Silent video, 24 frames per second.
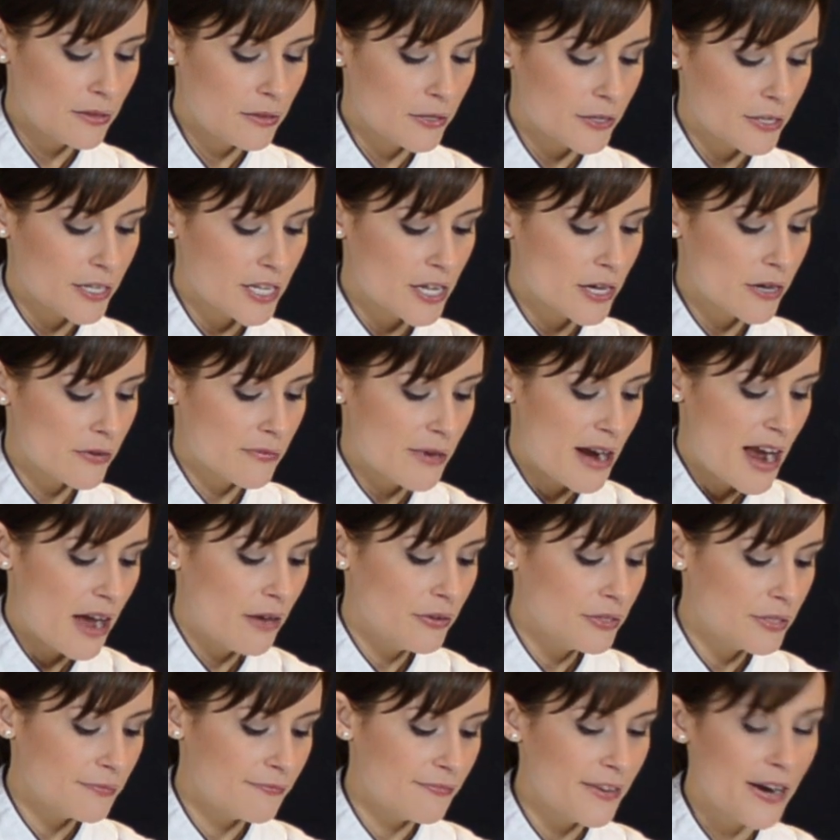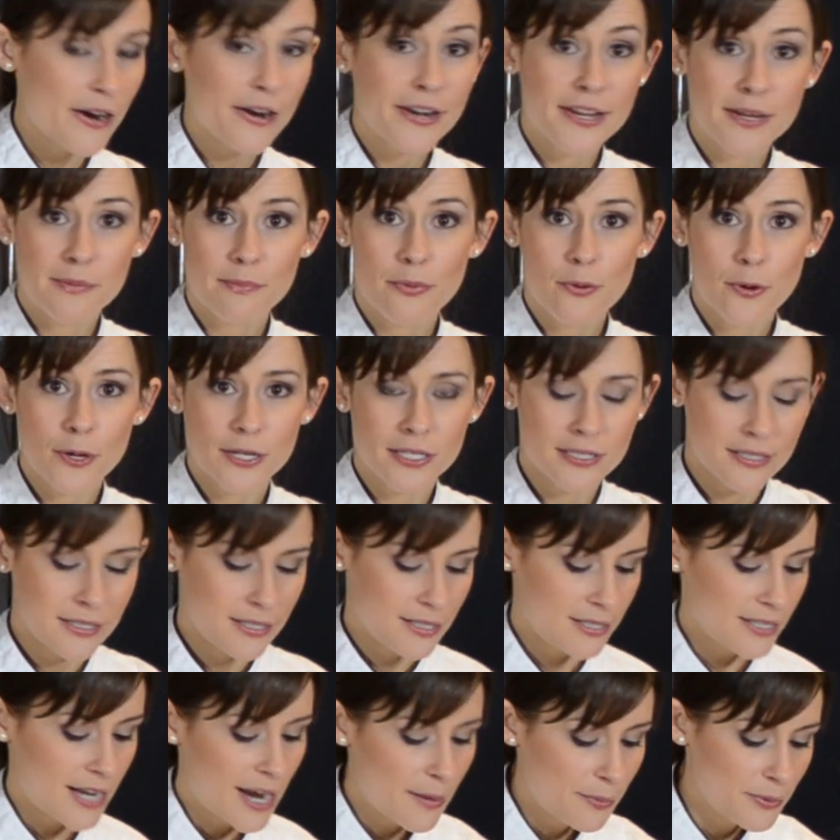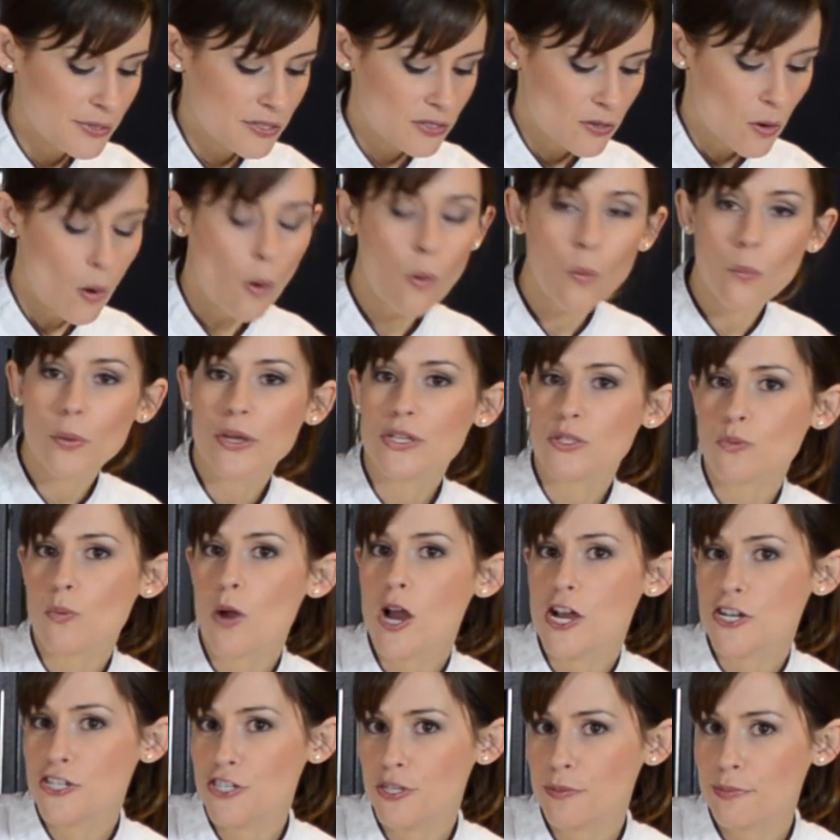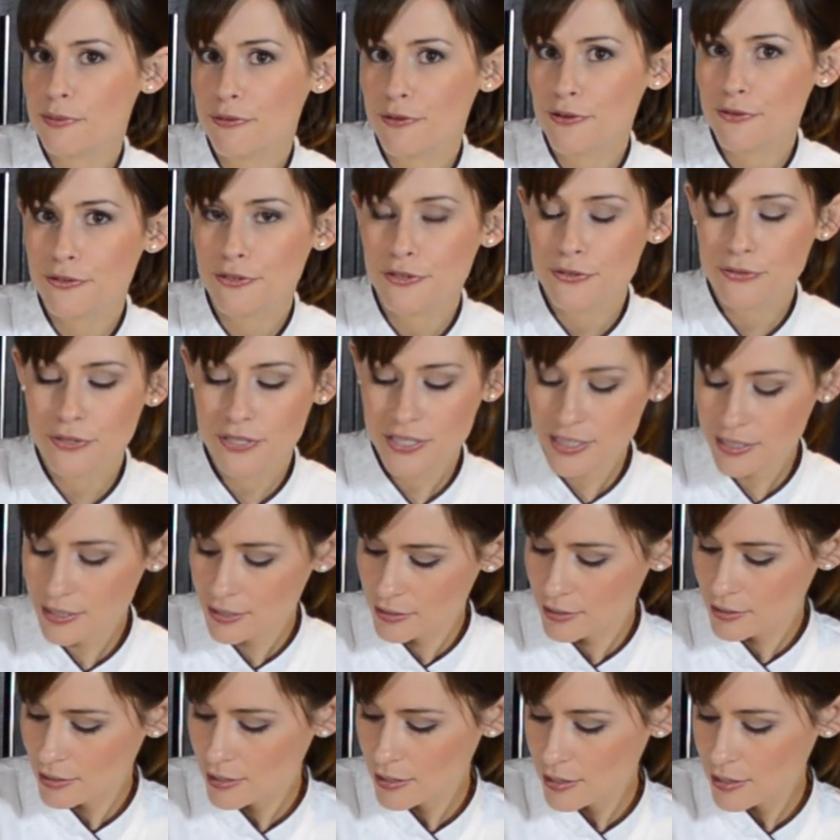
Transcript: lurking around. Very important step is to always wash your produce.